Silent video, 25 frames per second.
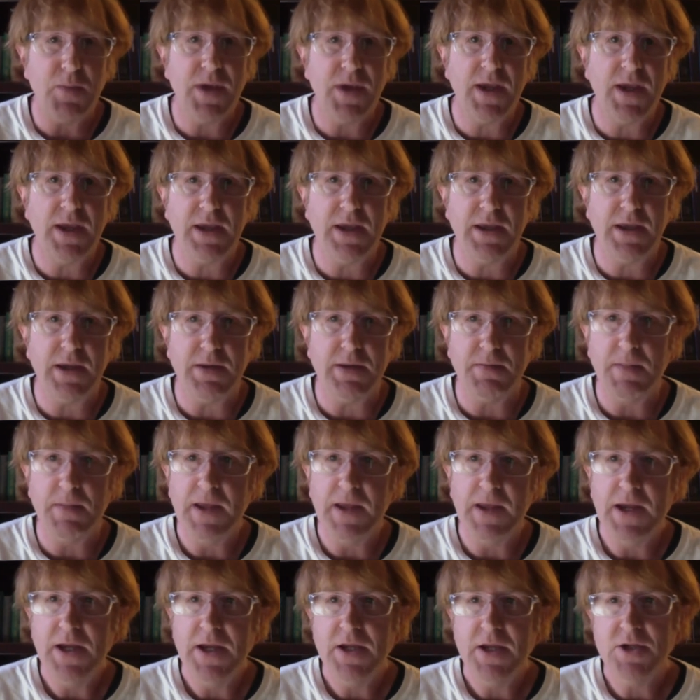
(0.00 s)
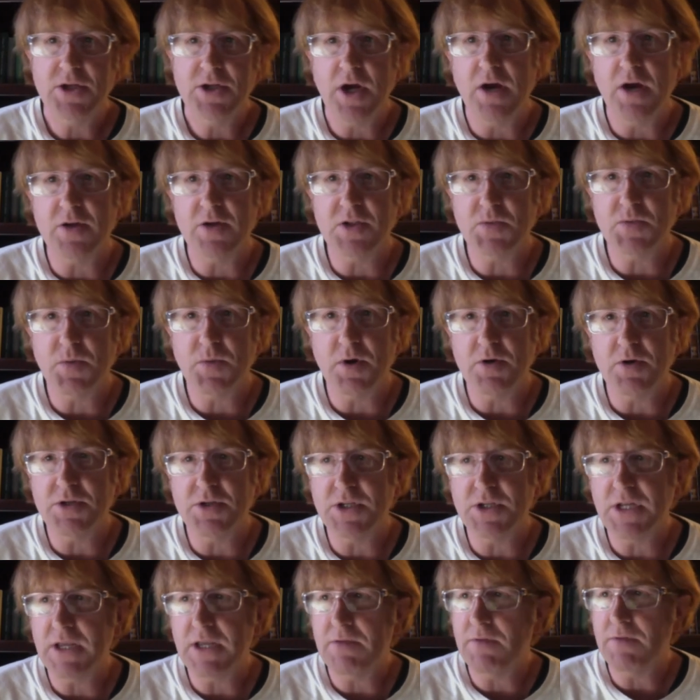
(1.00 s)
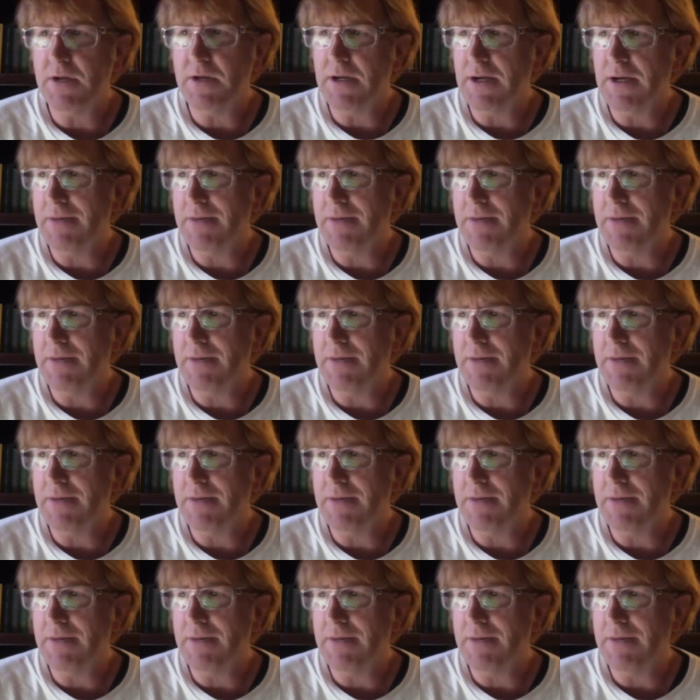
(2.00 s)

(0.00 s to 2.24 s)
Pink and Charles Spurgeon, even,